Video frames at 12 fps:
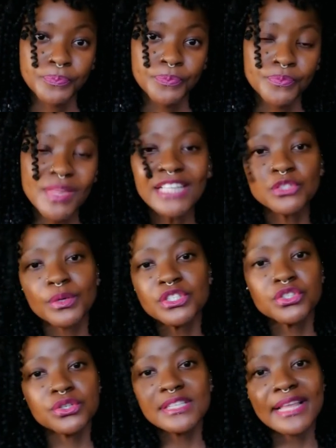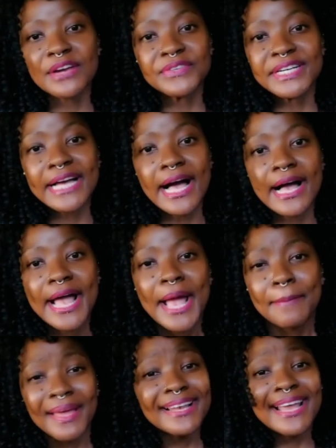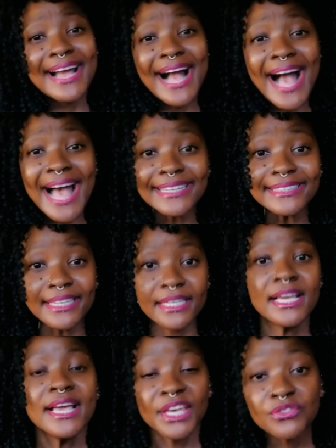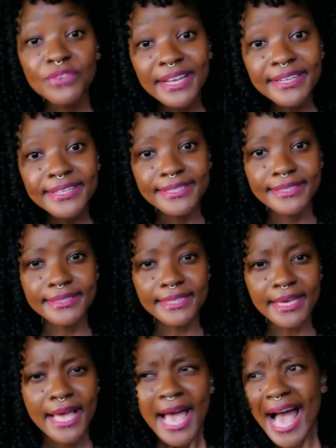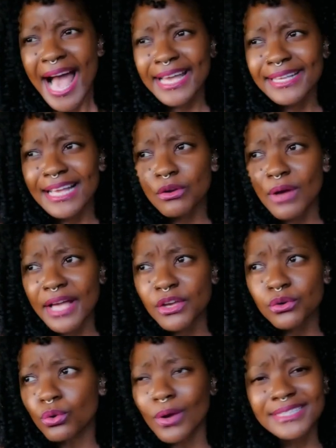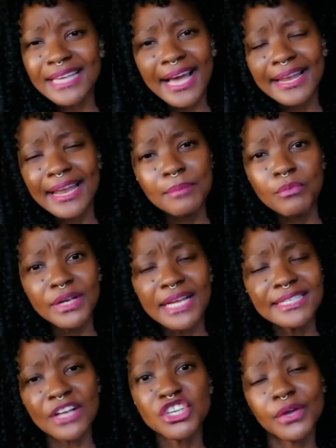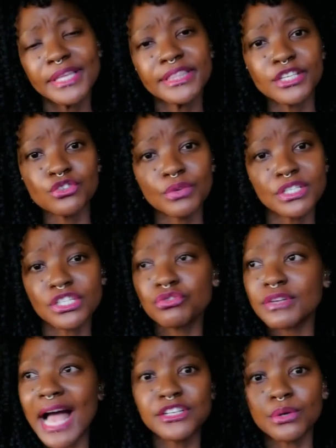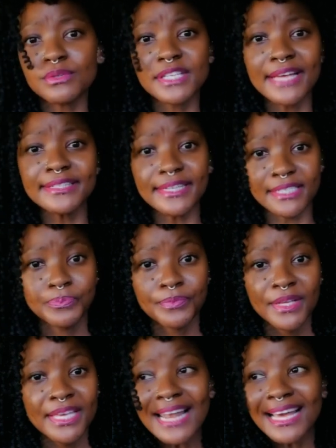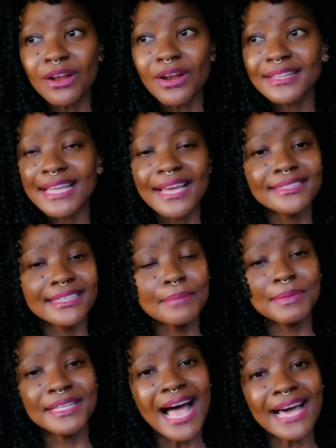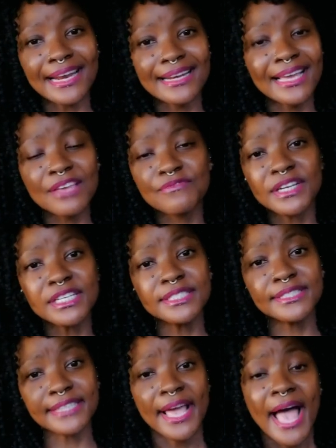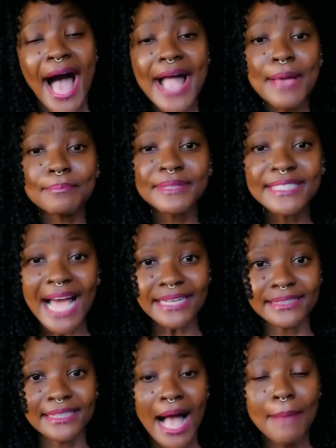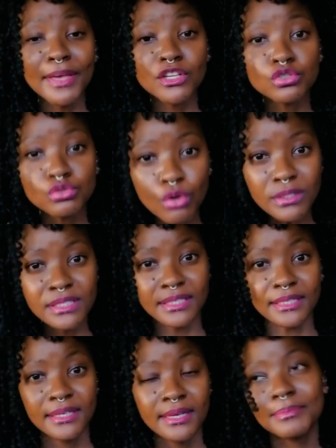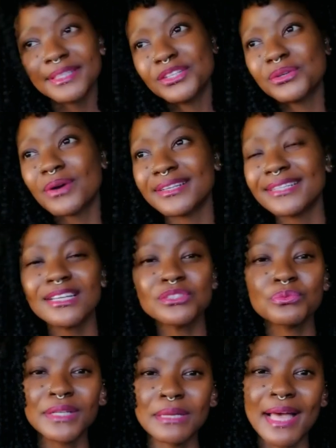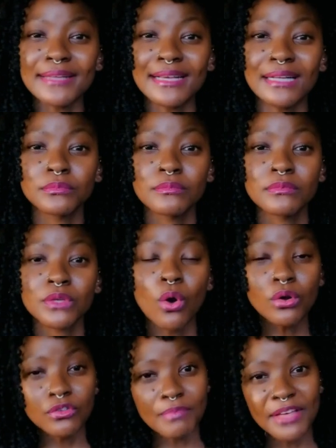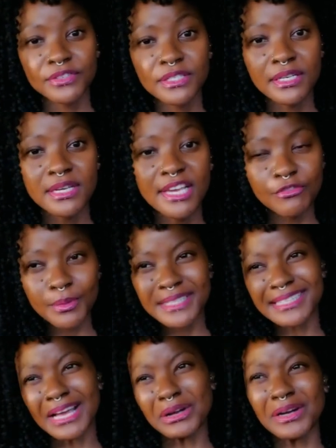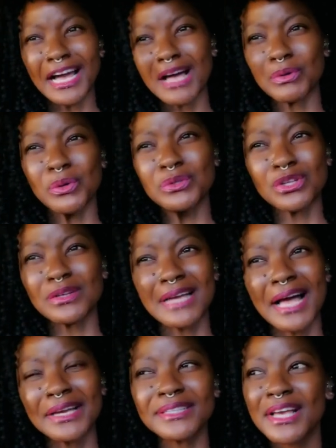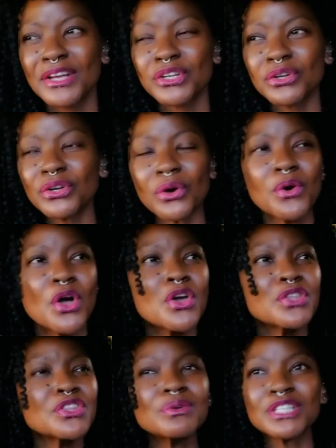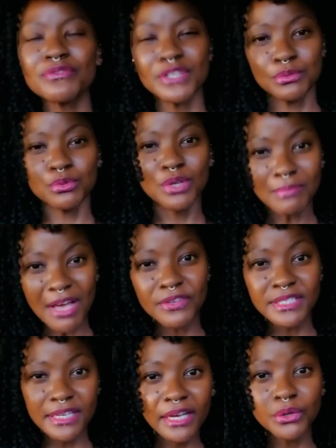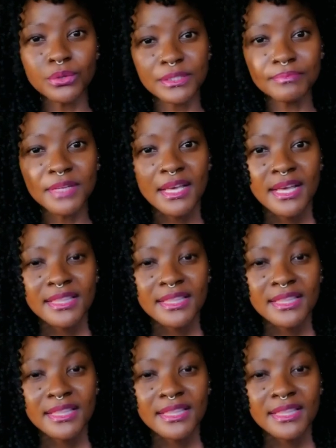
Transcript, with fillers: That's what's good South Africa. Philengani, ke feditse. Ga ke tlhaloganya gore go etsagalang mona down here in these streets. Literally I don't get it. Ke ala ka ba ta intrepetara, nna ke feditse. I am done. I'm exhausted. But you know what? It doesn't really matter all of my fatigue, everybody's like, oh, ah, Karabo, who's not tired? No, no, no. There is a difference between my fatigue and yours. Hmm?